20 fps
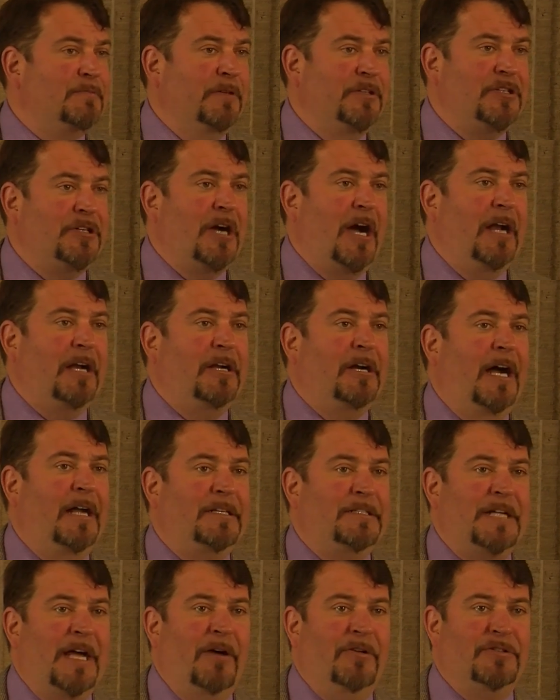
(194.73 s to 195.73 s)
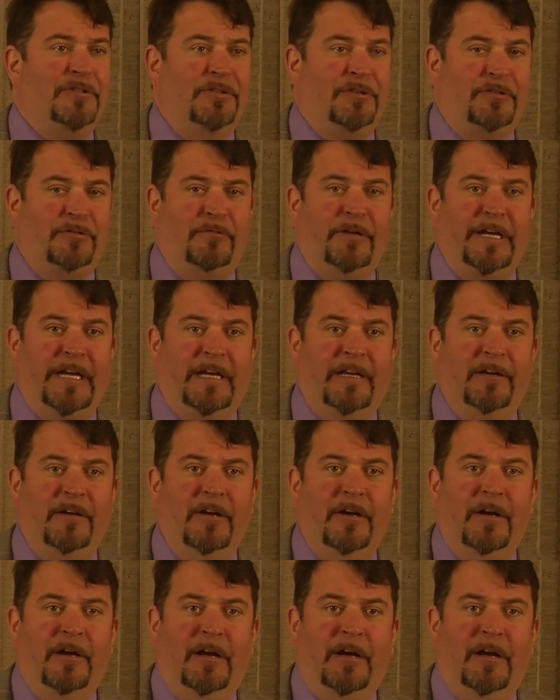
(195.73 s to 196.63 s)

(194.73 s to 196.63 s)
which got cut down to 3.